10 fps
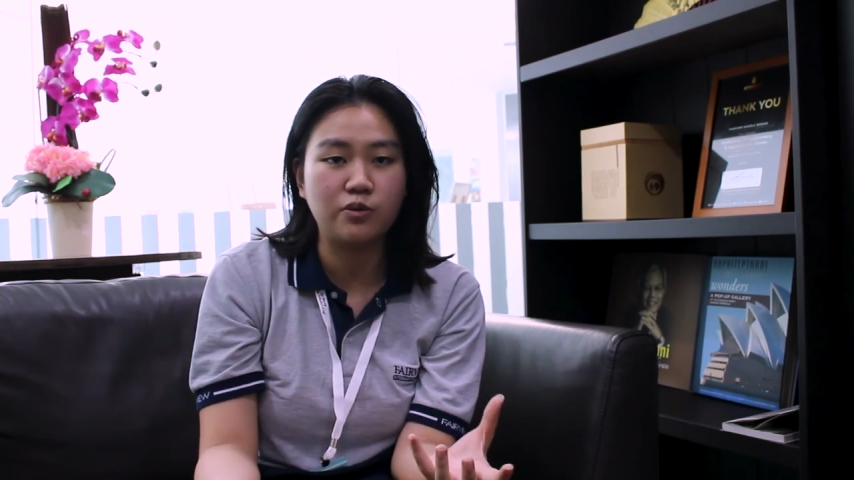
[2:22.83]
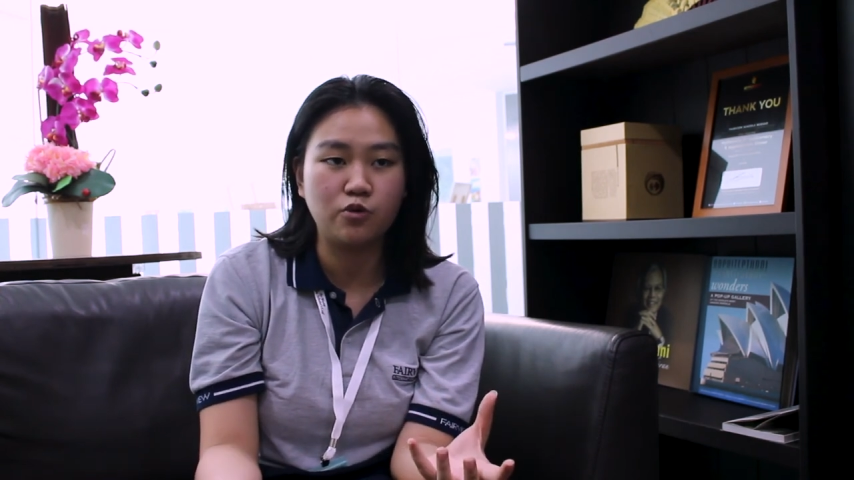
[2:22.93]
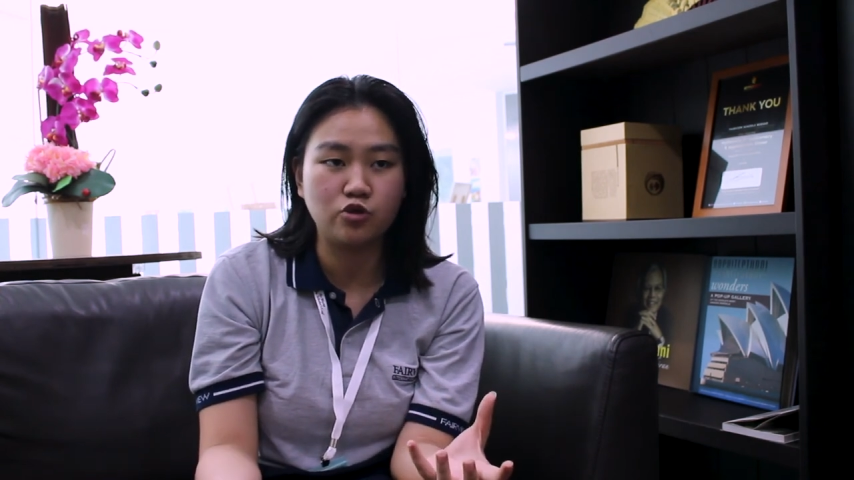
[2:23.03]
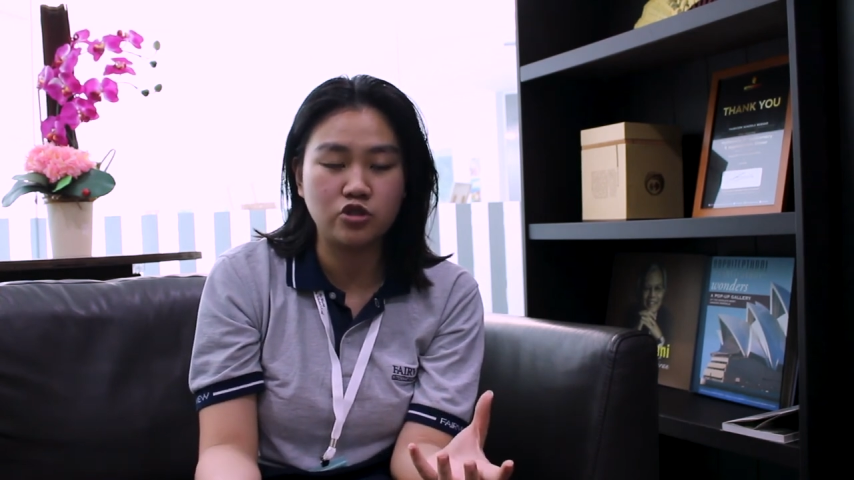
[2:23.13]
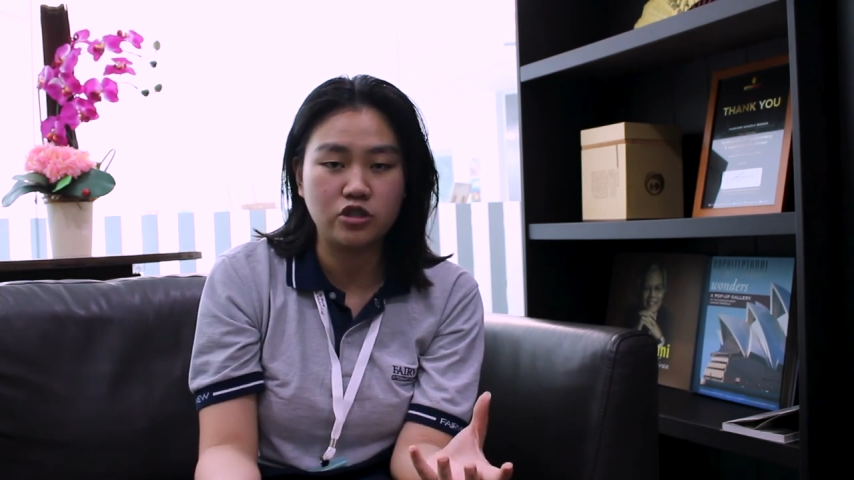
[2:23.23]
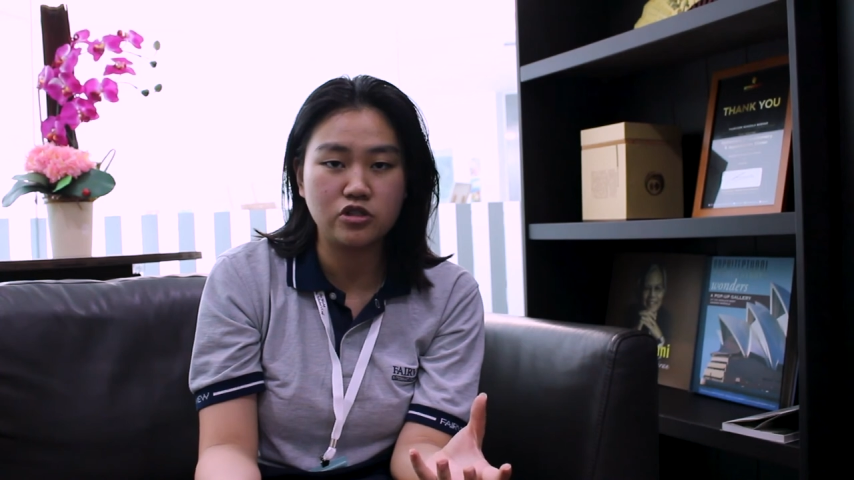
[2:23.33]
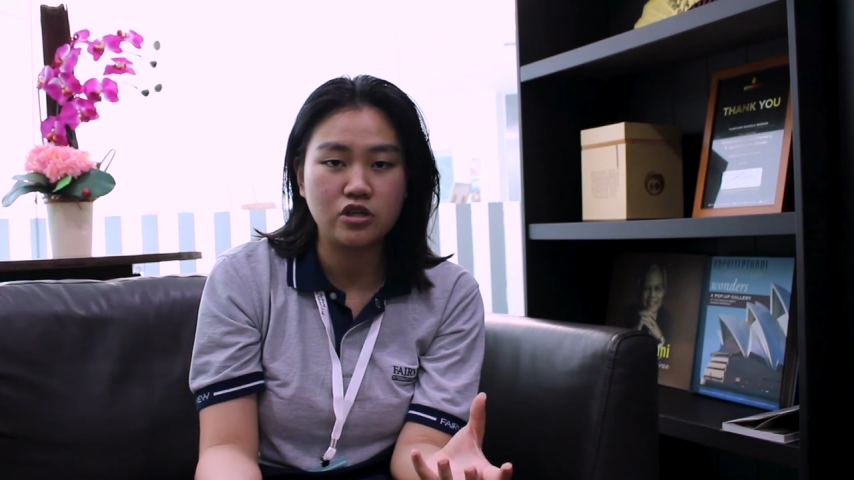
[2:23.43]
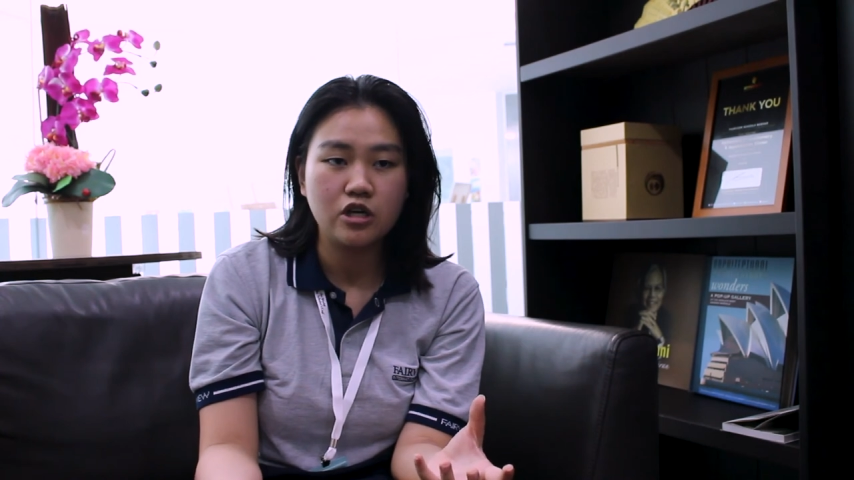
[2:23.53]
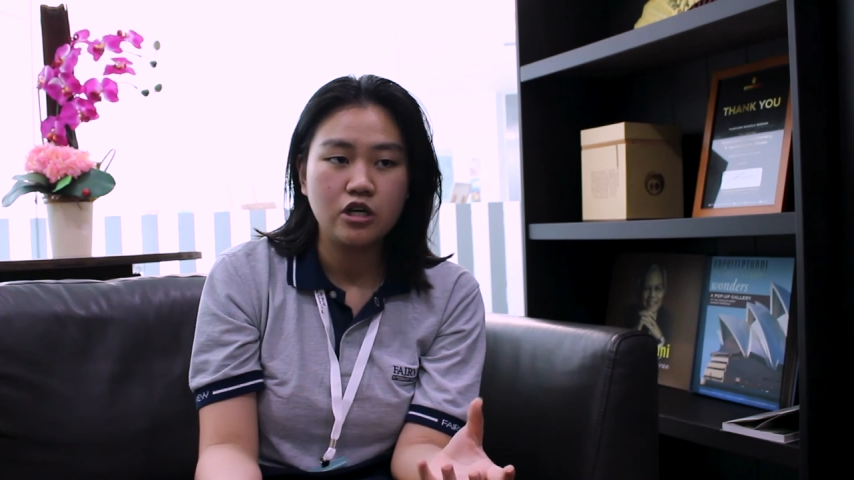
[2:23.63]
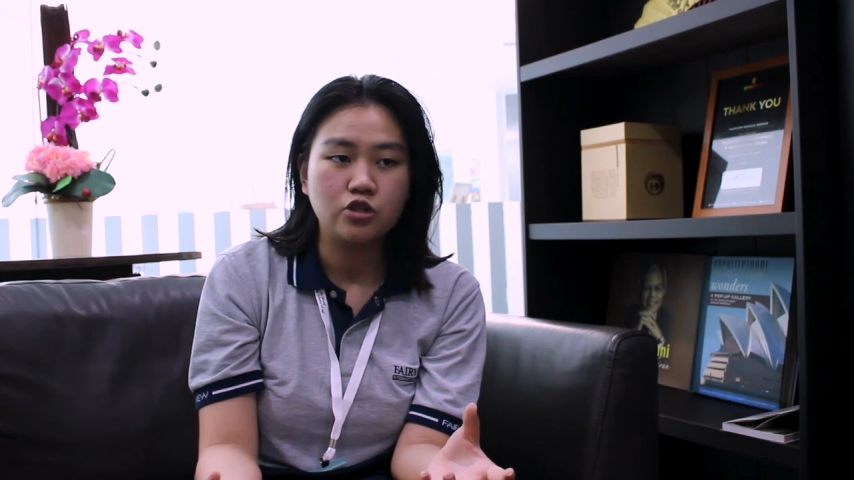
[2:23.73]
emotions
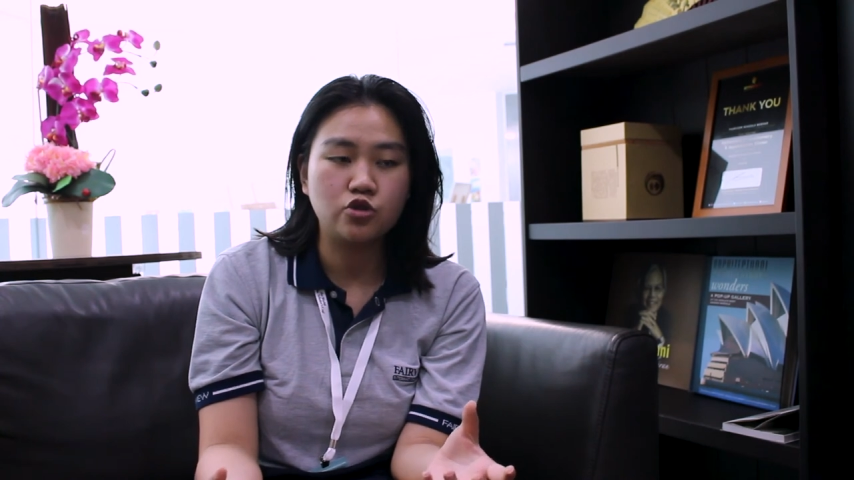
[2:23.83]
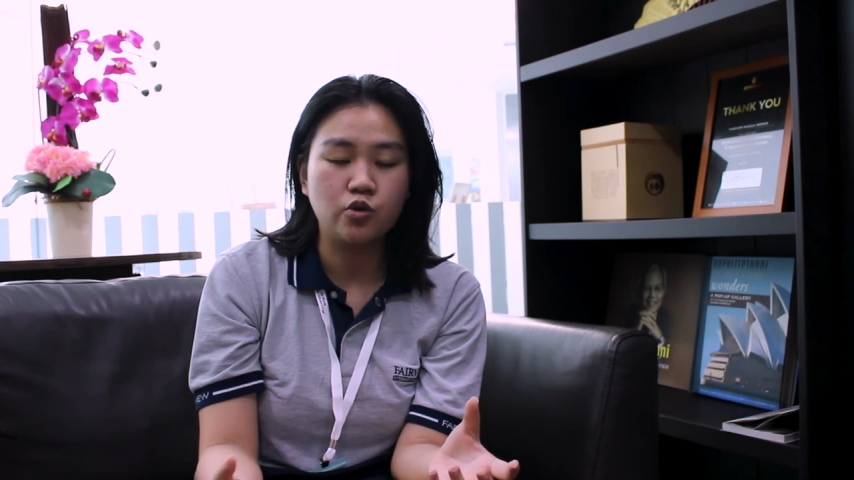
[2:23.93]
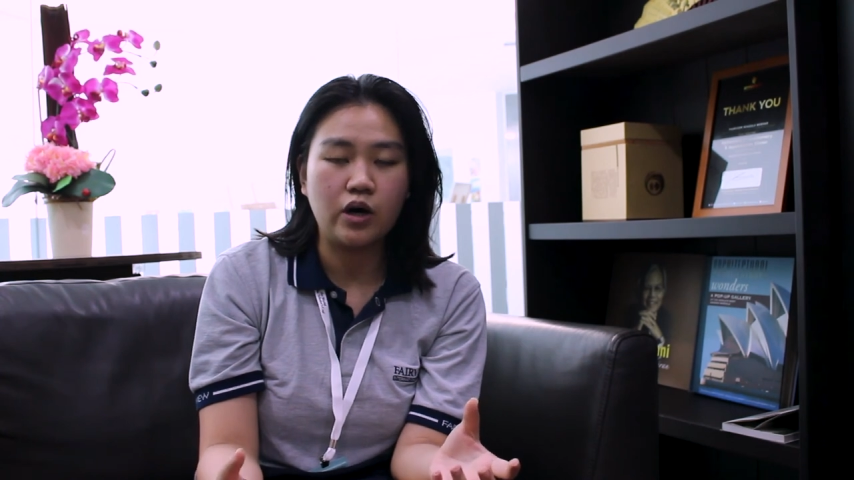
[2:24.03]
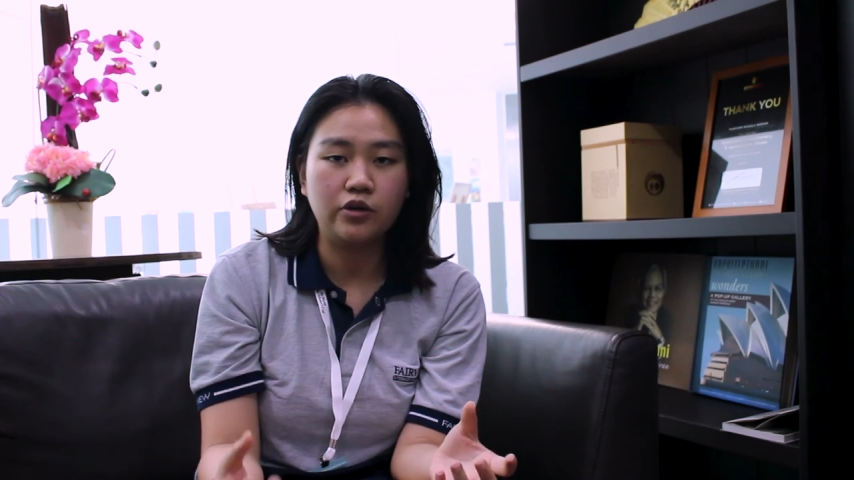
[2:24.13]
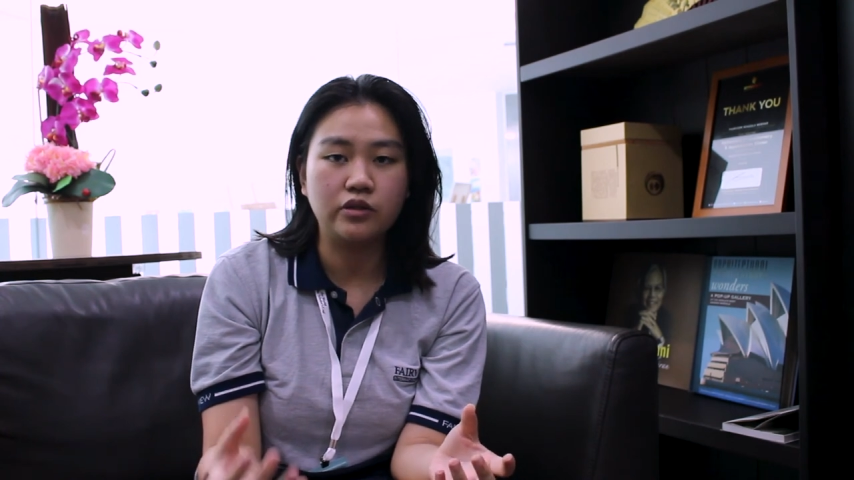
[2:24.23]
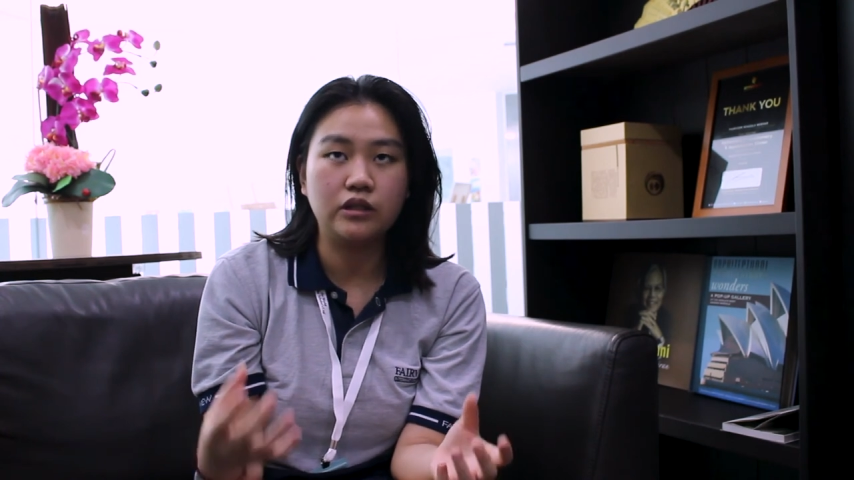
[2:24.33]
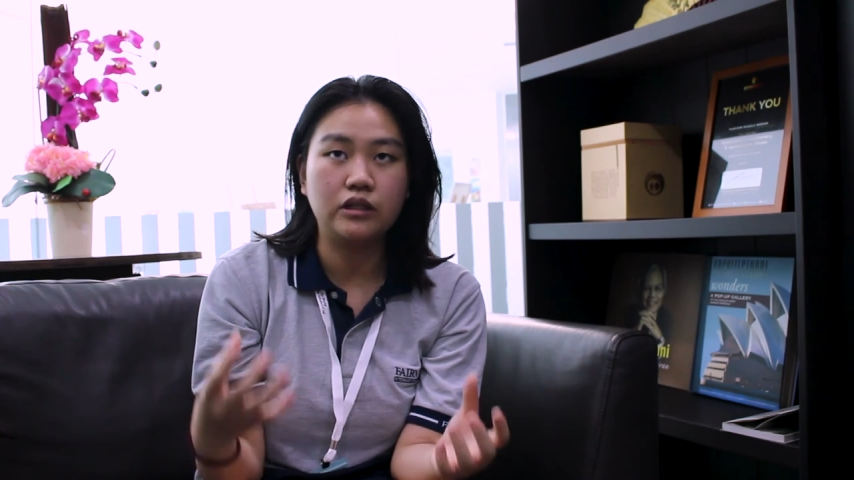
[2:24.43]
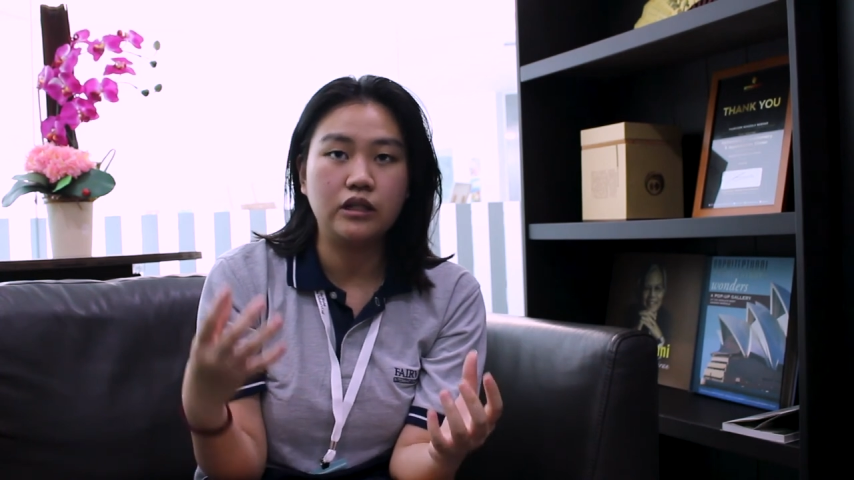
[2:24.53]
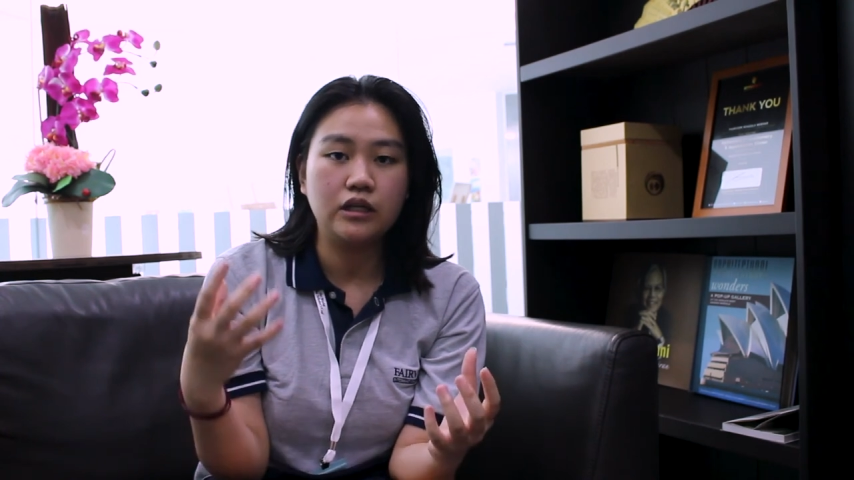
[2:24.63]
throughout